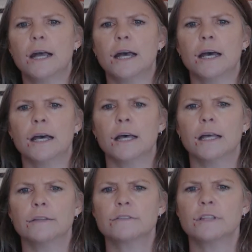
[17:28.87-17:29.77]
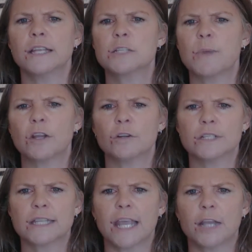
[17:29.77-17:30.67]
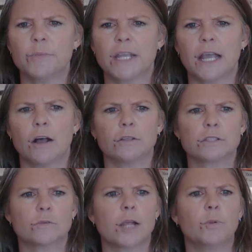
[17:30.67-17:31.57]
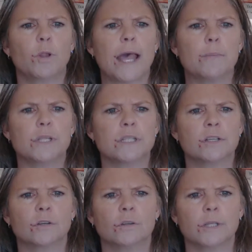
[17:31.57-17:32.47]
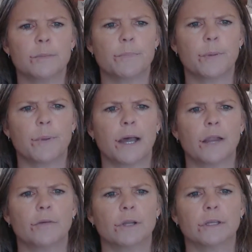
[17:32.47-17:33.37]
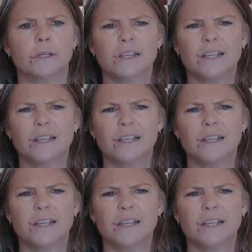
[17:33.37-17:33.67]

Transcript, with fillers: Uh, so that's by Ernest Cadman Cow, Scribal Habits in Early Papyri.